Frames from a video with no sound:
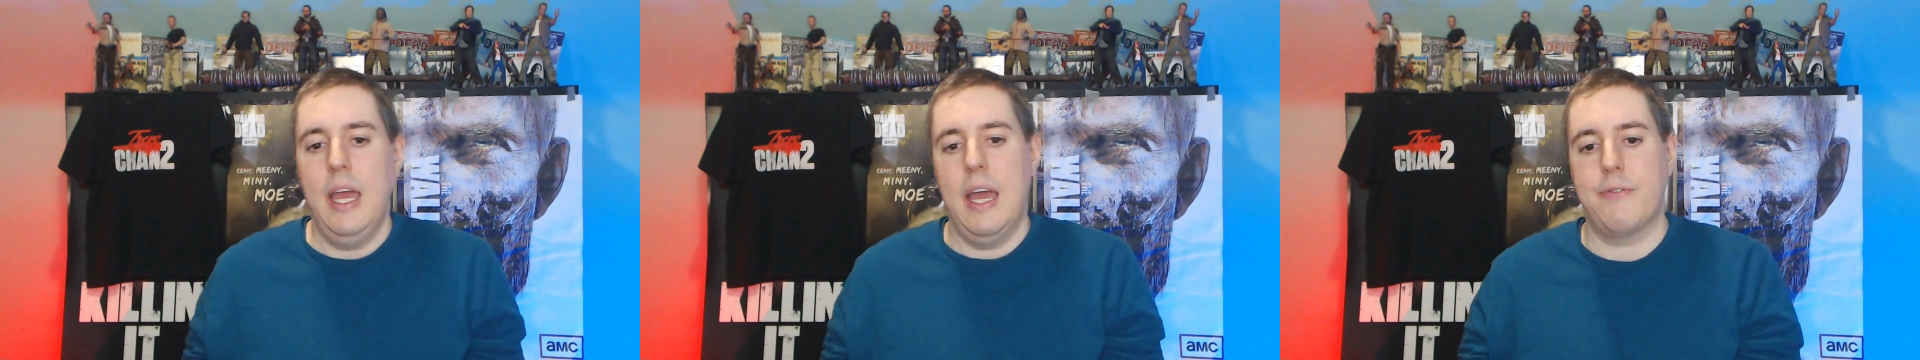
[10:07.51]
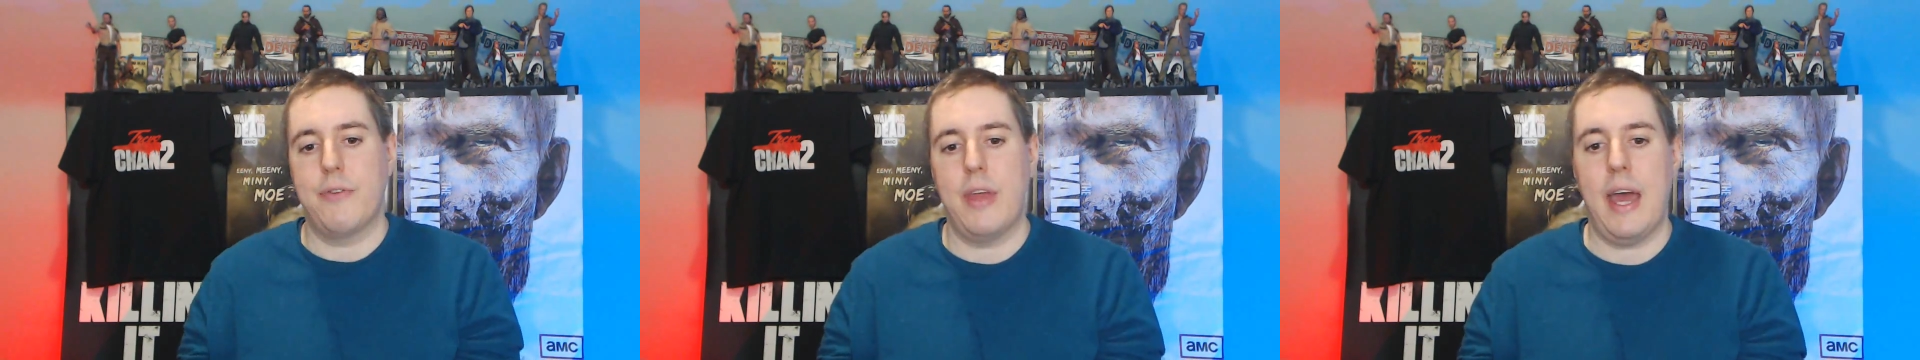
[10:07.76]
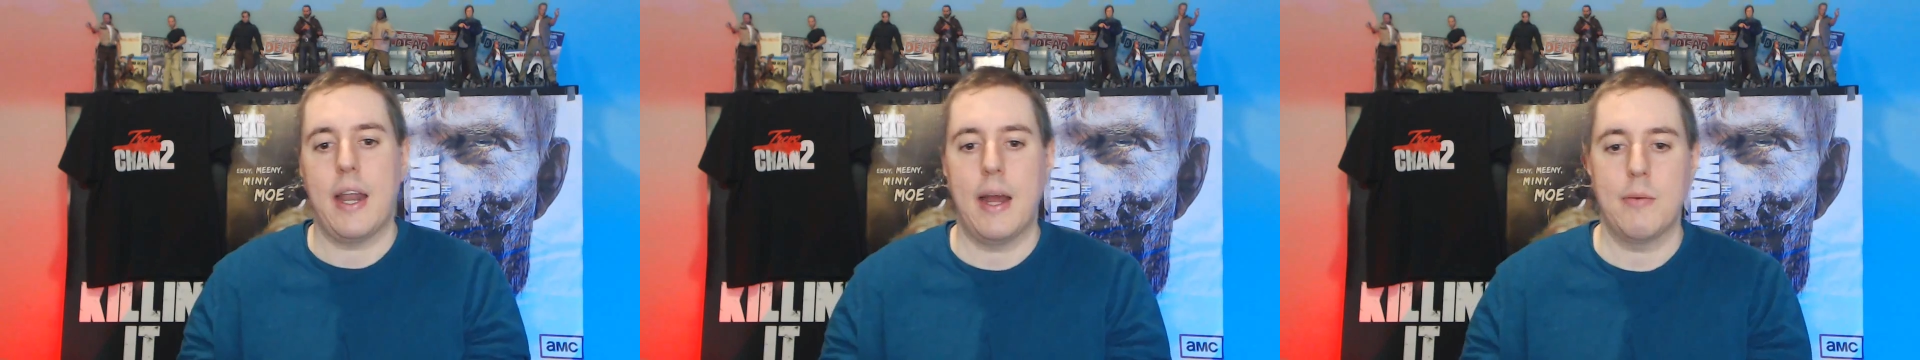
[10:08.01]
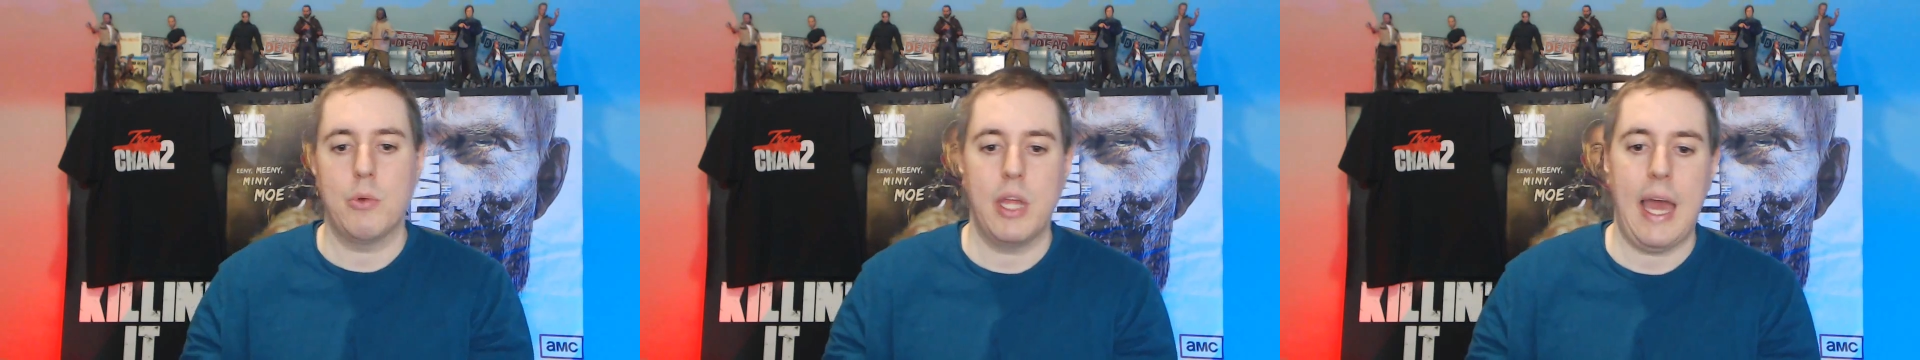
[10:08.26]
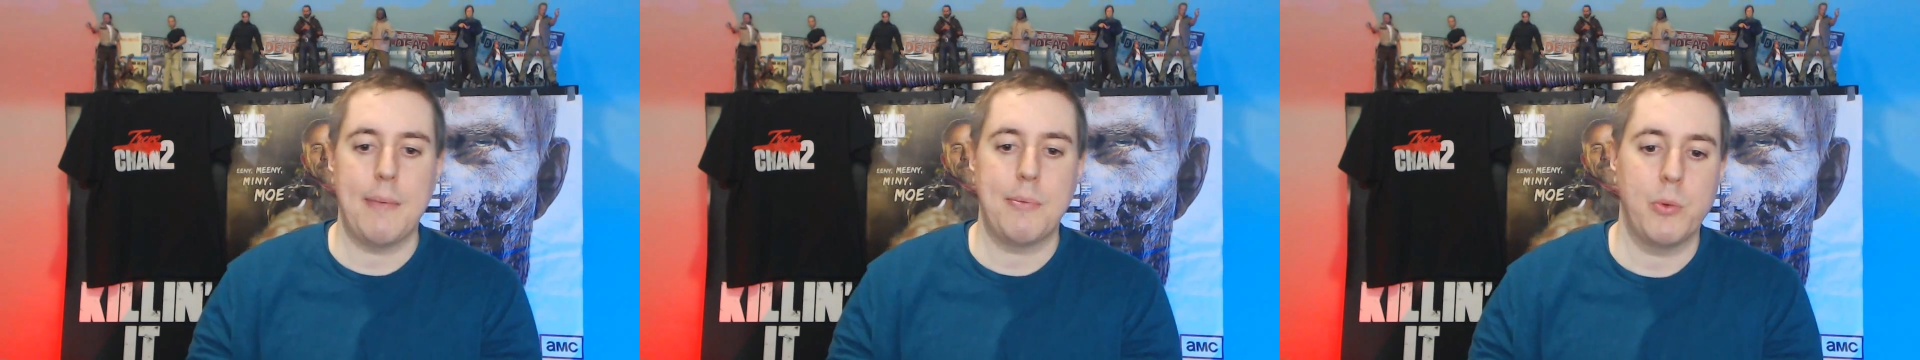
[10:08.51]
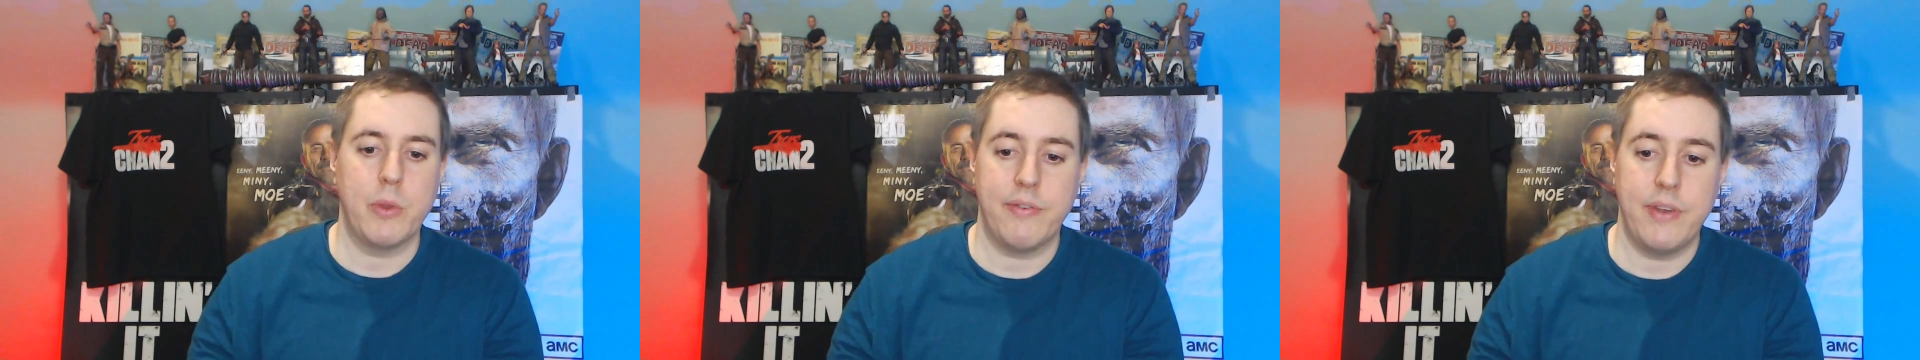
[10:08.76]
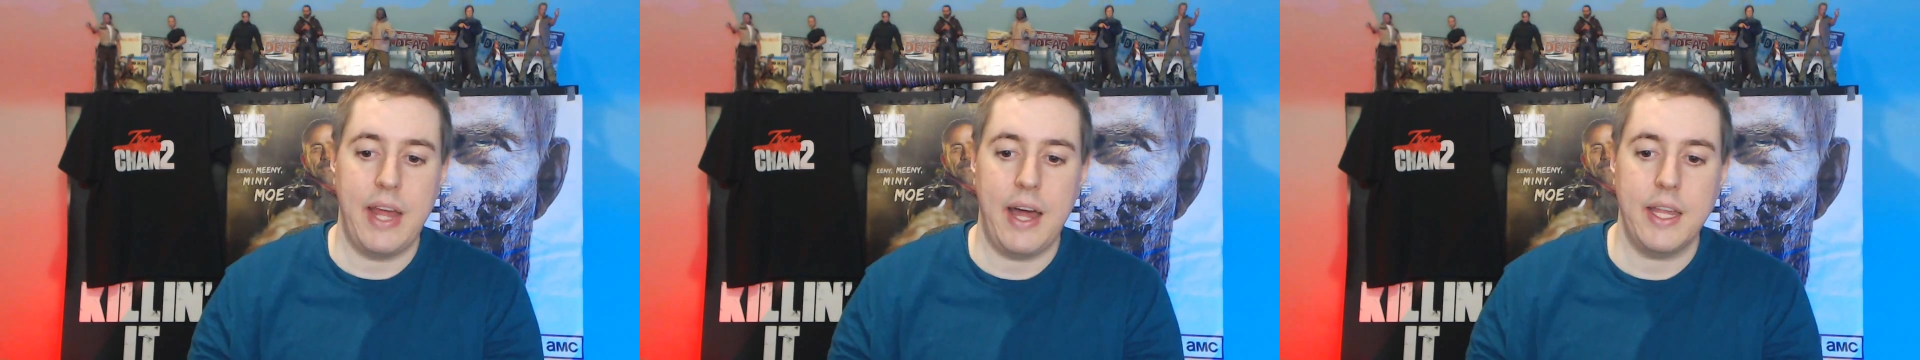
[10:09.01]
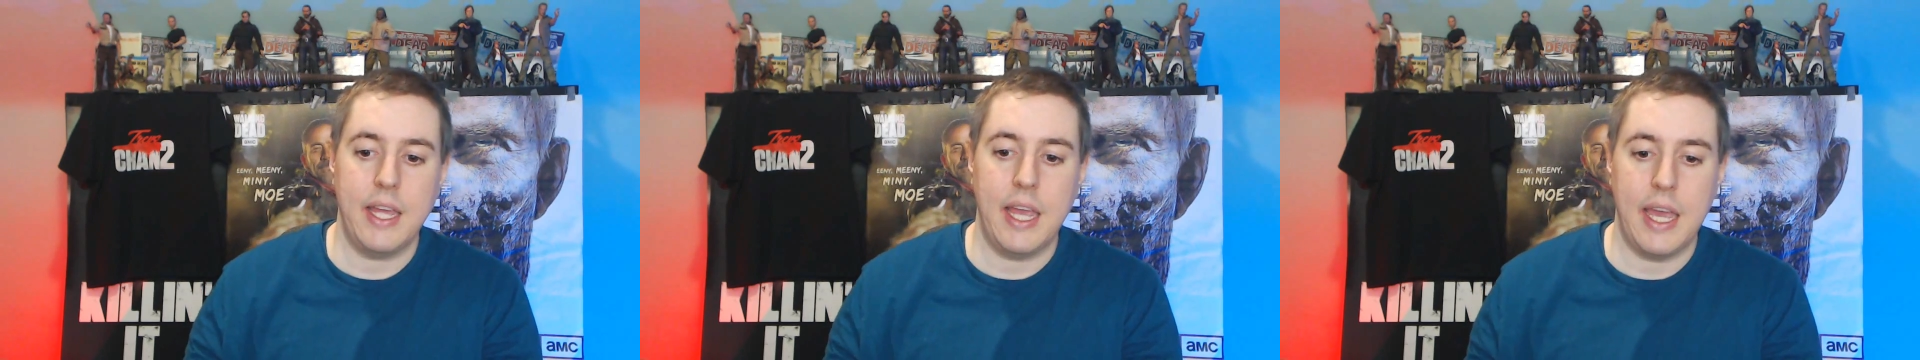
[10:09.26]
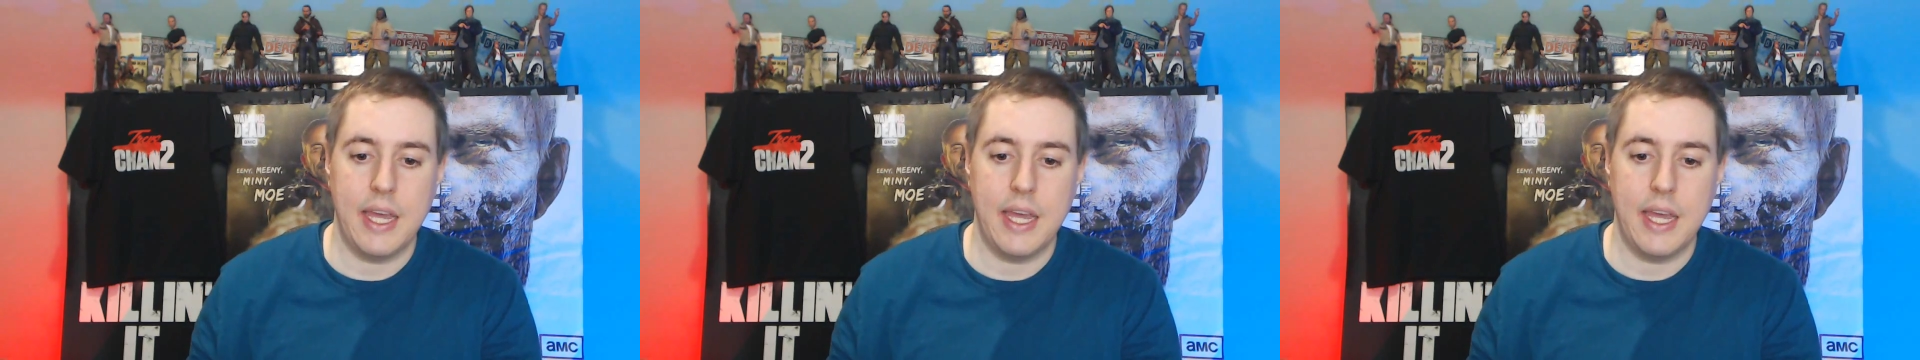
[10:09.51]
And for that, I'm really happy with the finale,